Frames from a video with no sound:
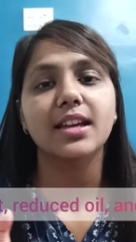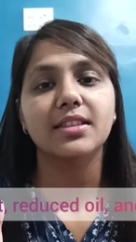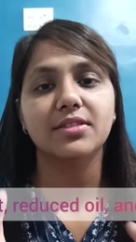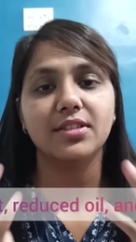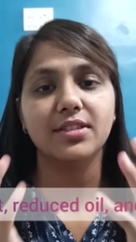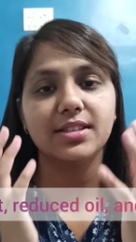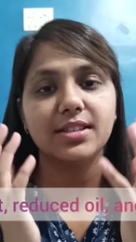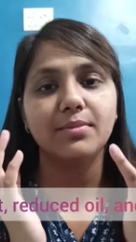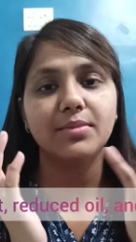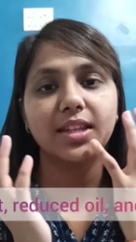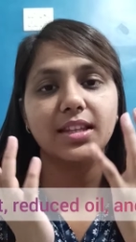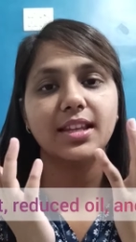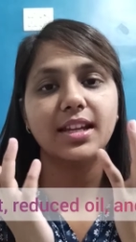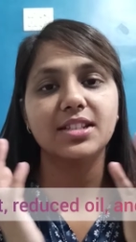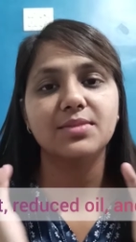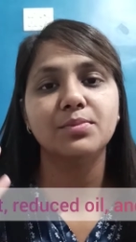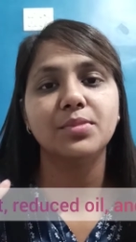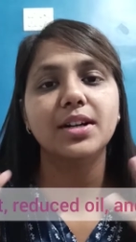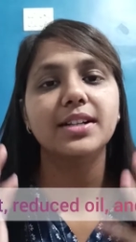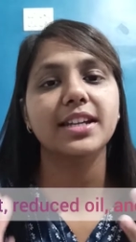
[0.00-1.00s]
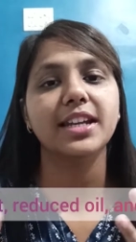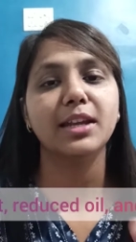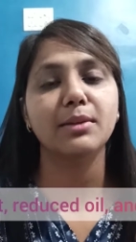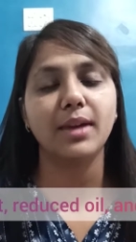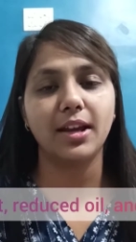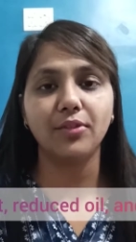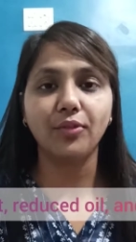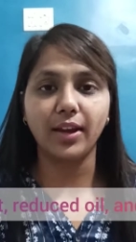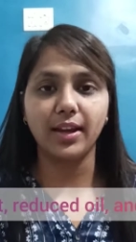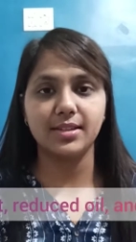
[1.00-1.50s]
there is something that's burdening
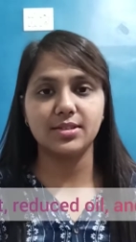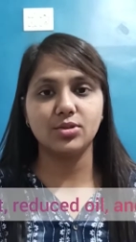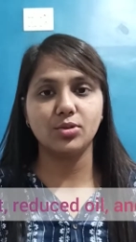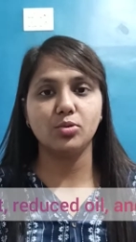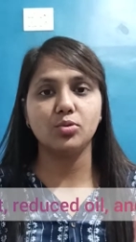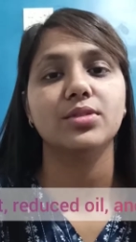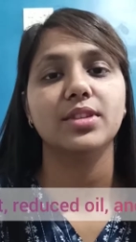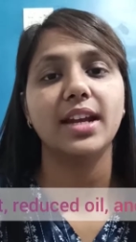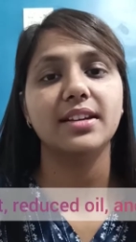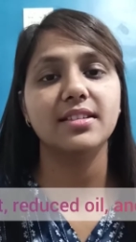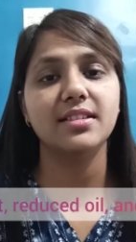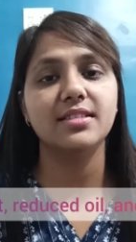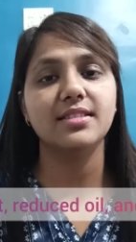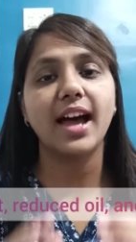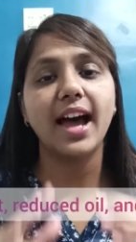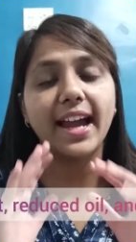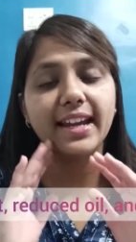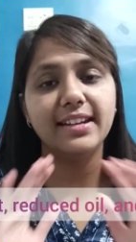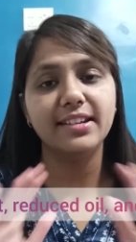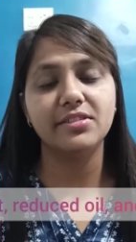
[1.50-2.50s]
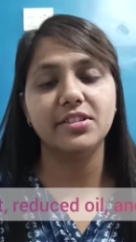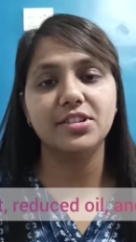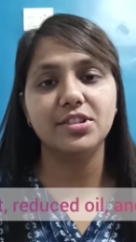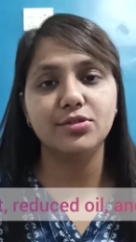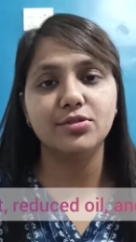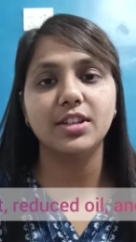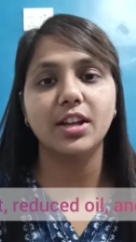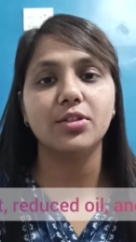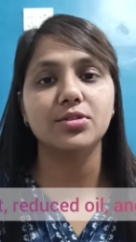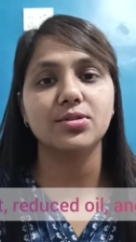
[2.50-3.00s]
my face. So that is highly
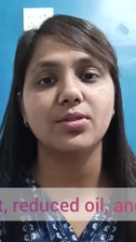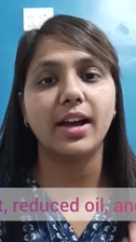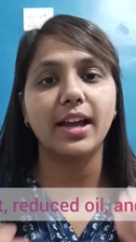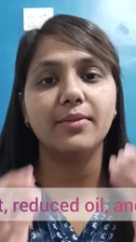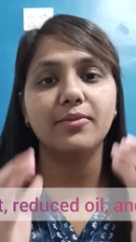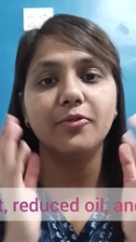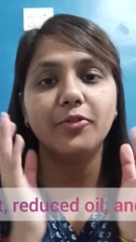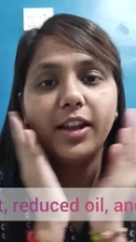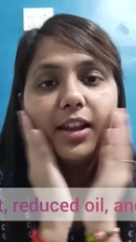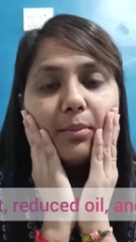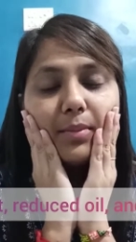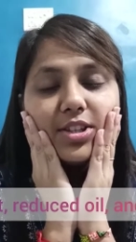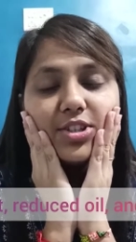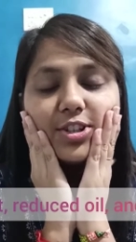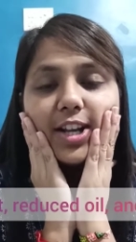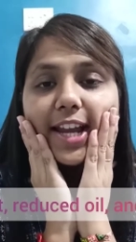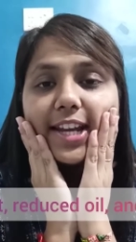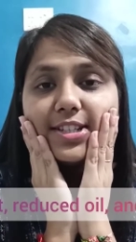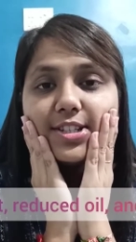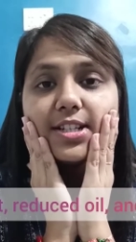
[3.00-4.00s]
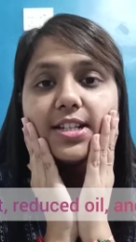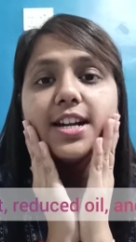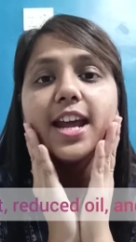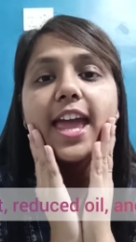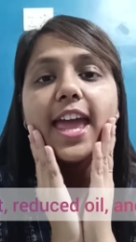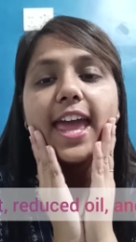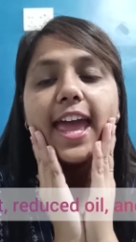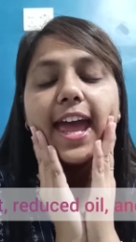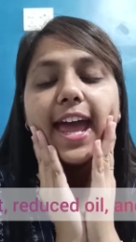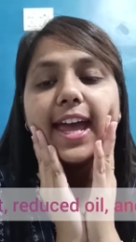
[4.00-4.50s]
reduced now. So I'm feeling much lighter,
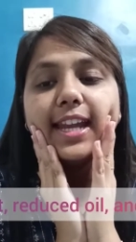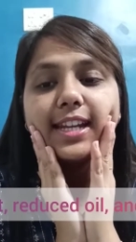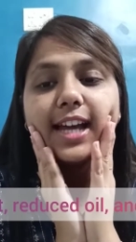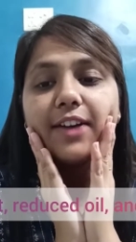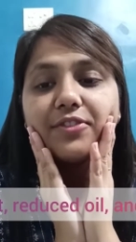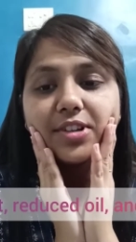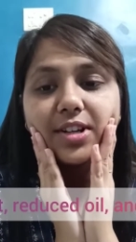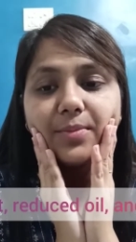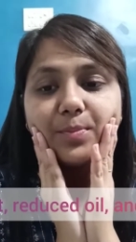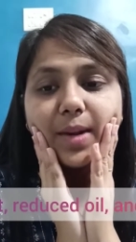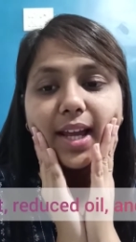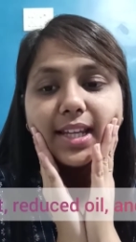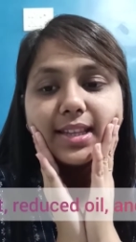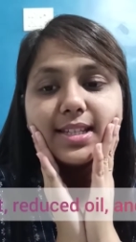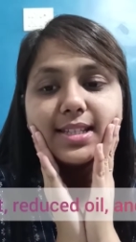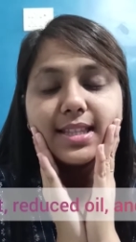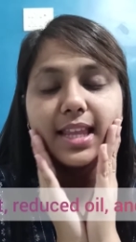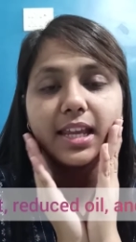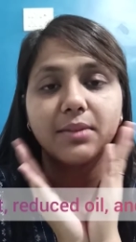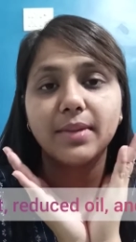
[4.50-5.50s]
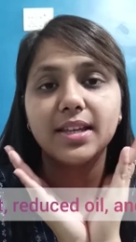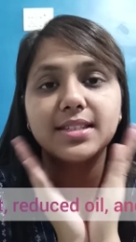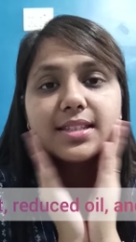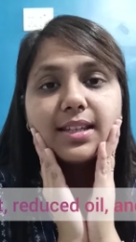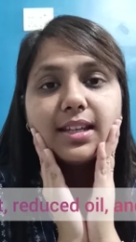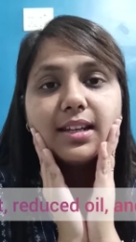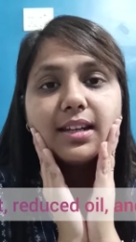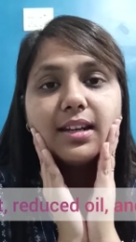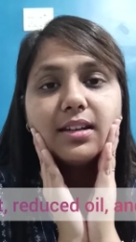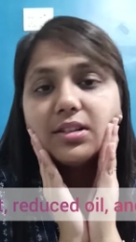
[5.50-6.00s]
and after applying this, like my
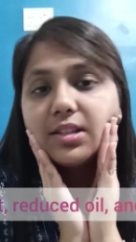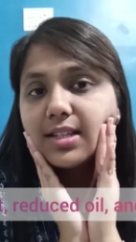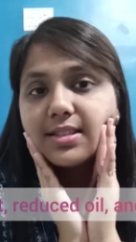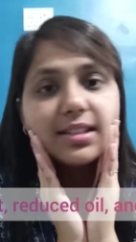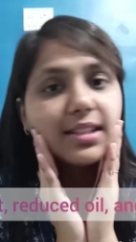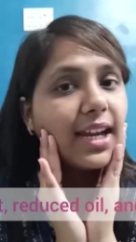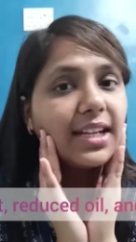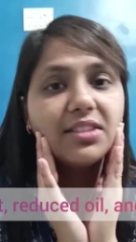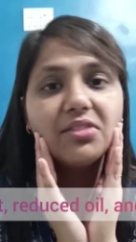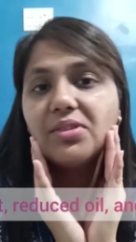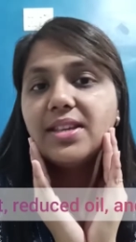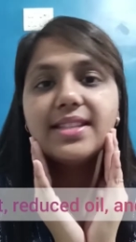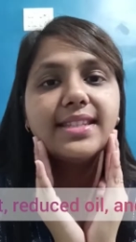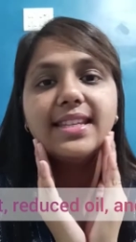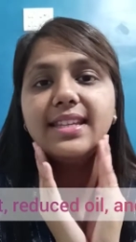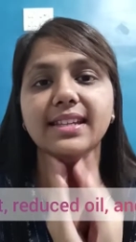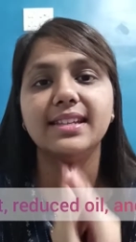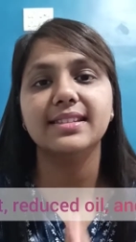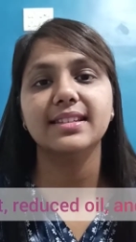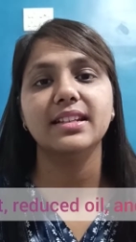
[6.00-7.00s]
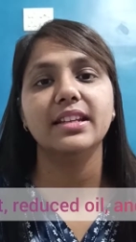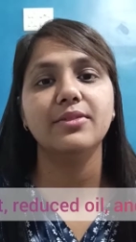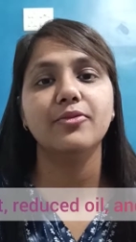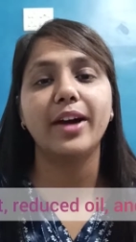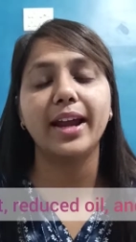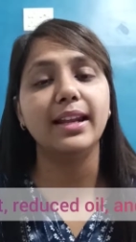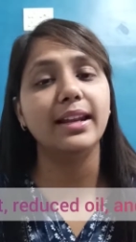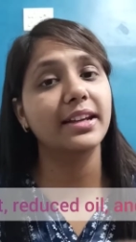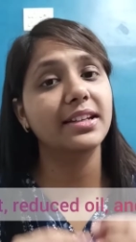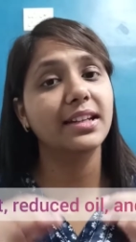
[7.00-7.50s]
skin doesn't get greasy easily
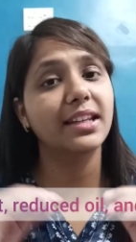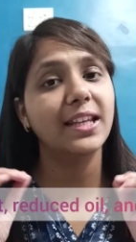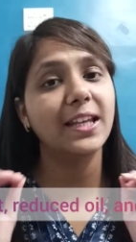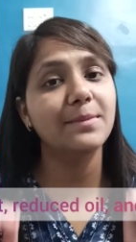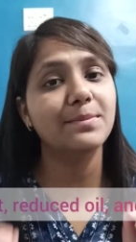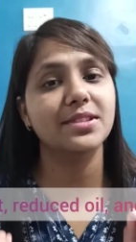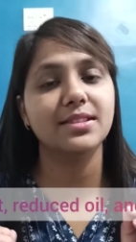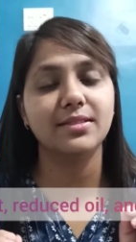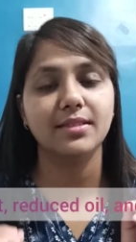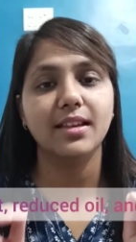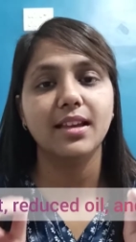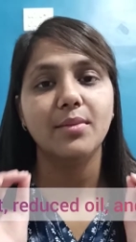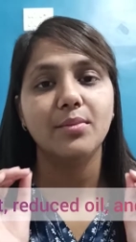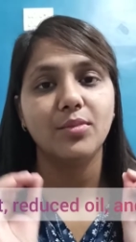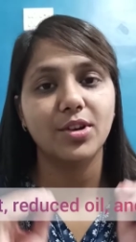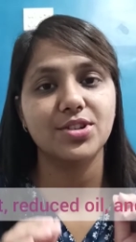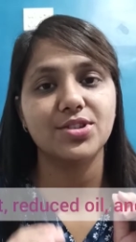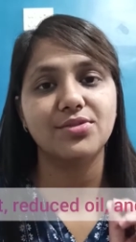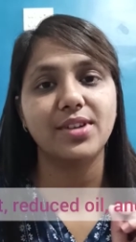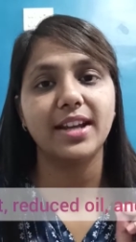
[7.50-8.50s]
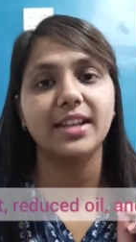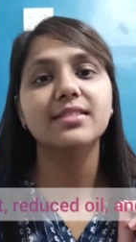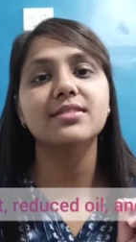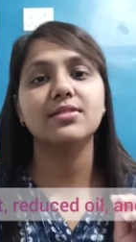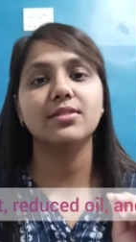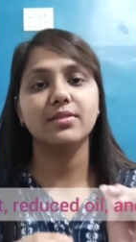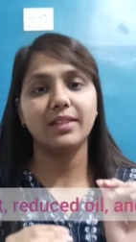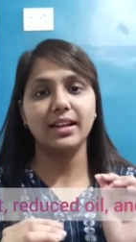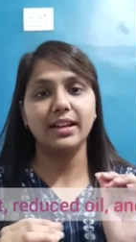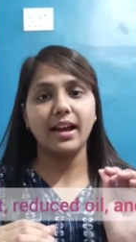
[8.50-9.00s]
while it keeps
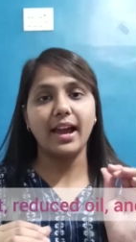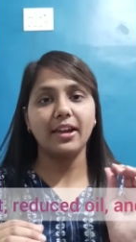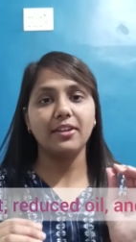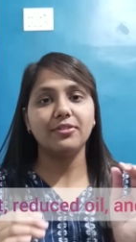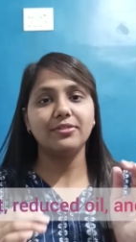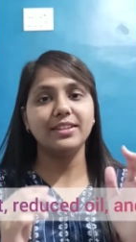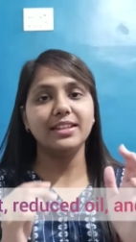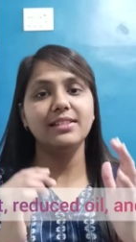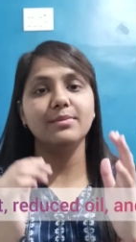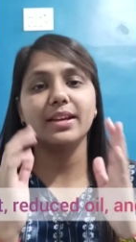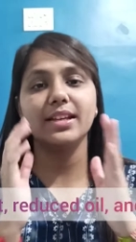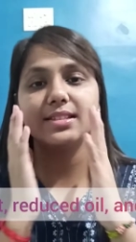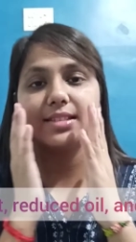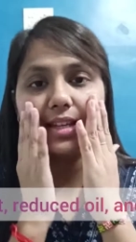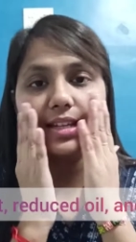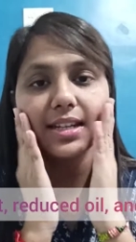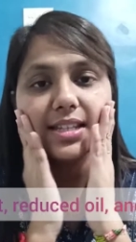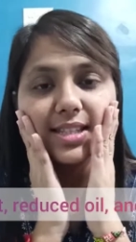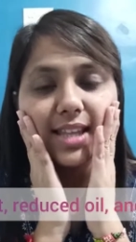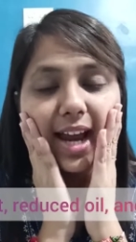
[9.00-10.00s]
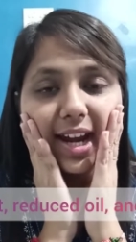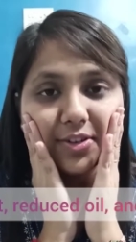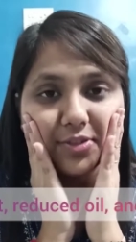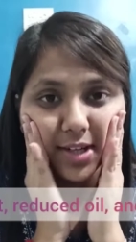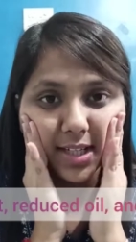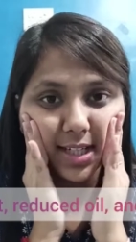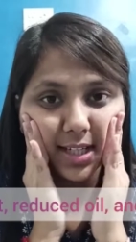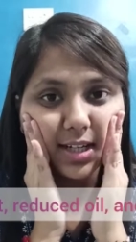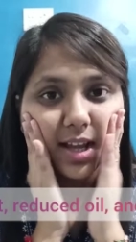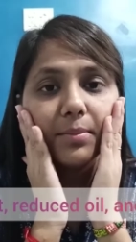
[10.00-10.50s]
moisturized, while I feel my skin is
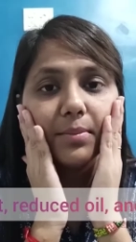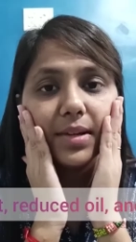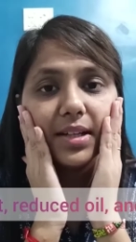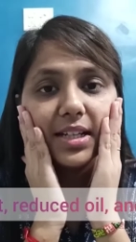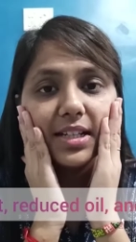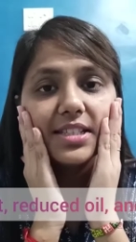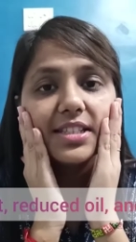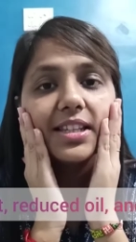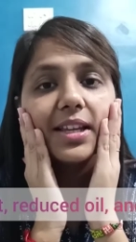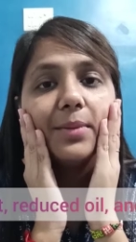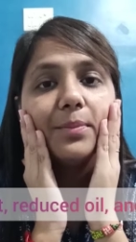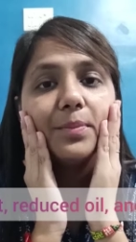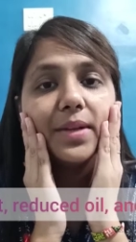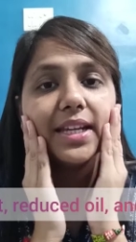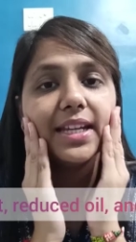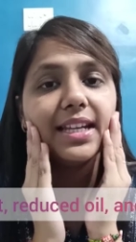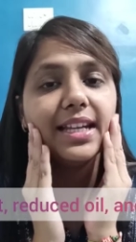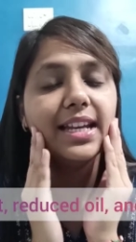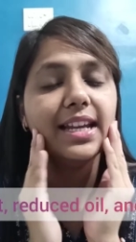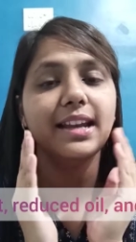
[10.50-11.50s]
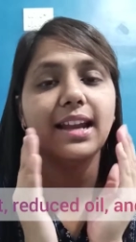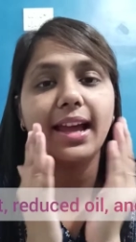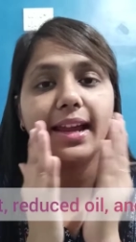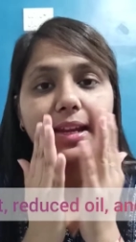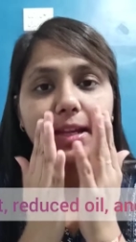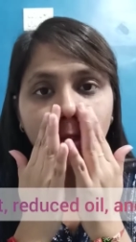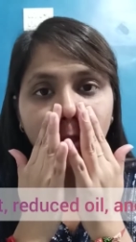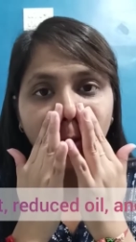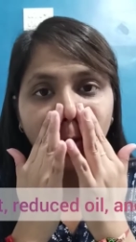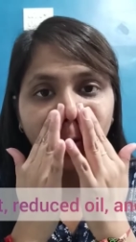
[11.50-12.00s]
hydrated, but it's completely
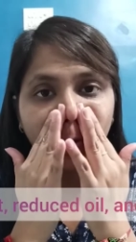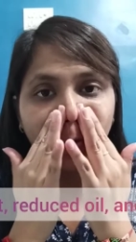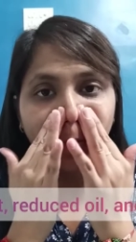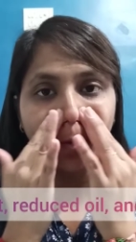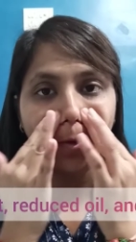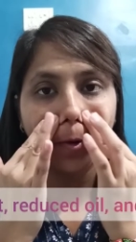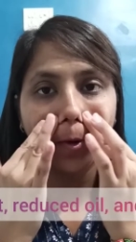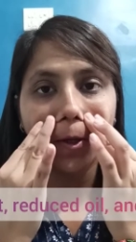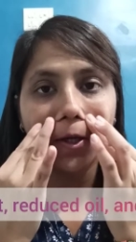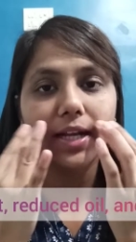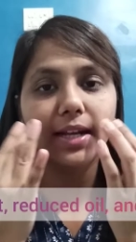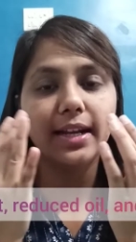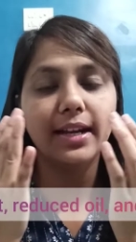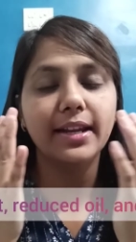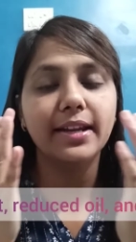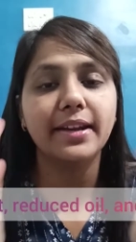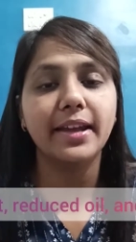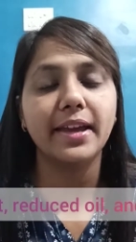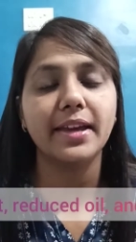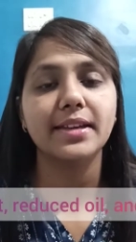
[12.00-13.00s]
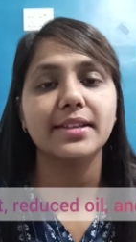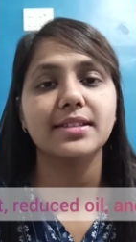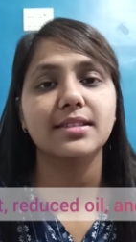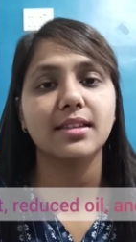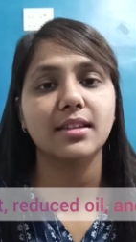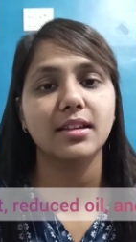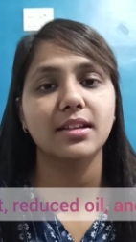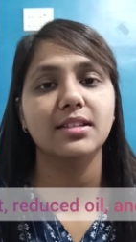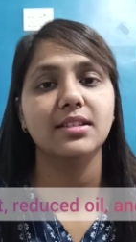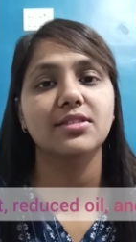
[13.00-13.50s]
light, no
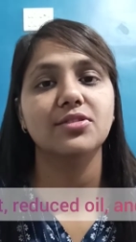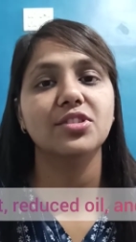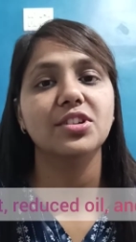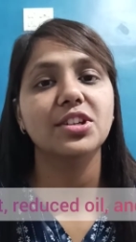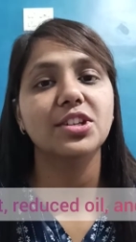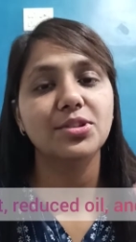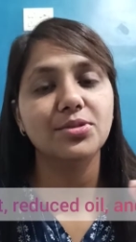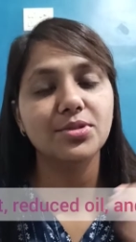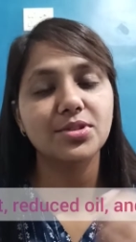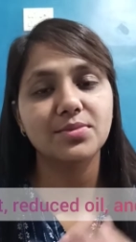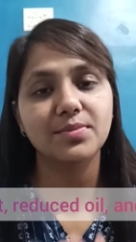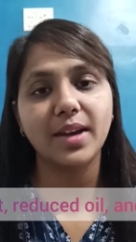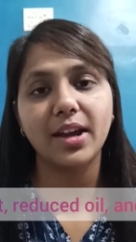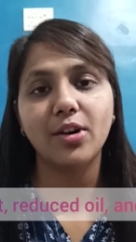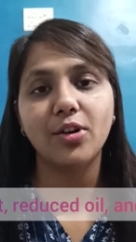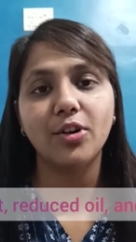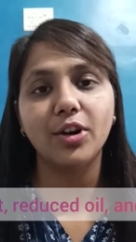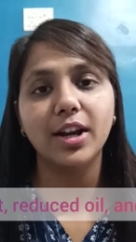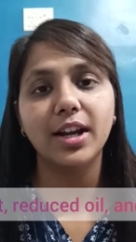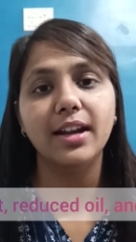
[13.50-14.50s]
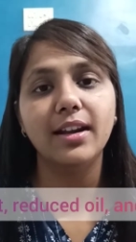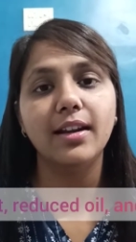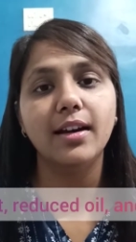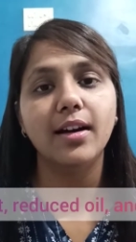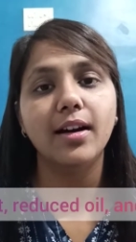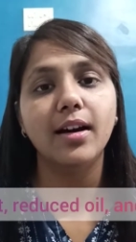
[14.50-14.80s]
oiliness. It reduced my oil